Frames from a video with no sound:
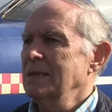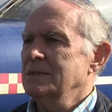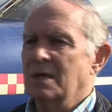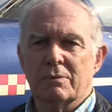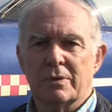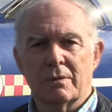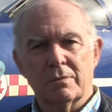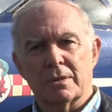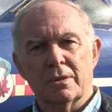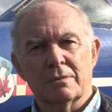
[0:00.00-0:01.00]
So we thought,
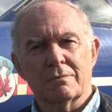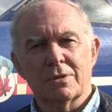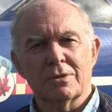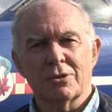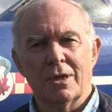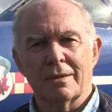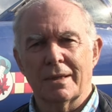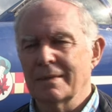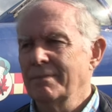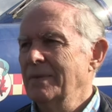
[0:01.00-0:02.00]
well, good
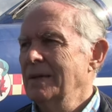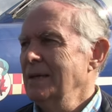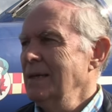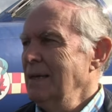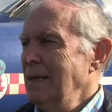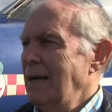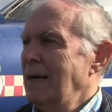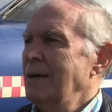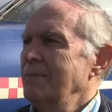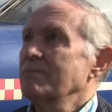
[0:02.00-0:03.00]
trial
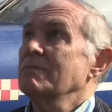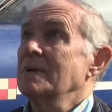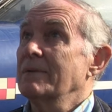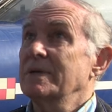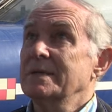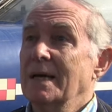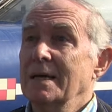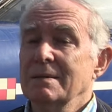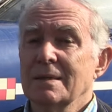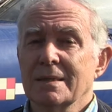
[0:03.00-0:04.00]
there. Lovely
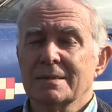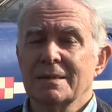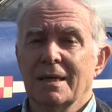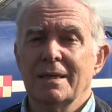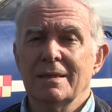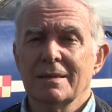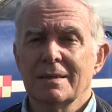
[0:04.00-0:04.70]
day, like today,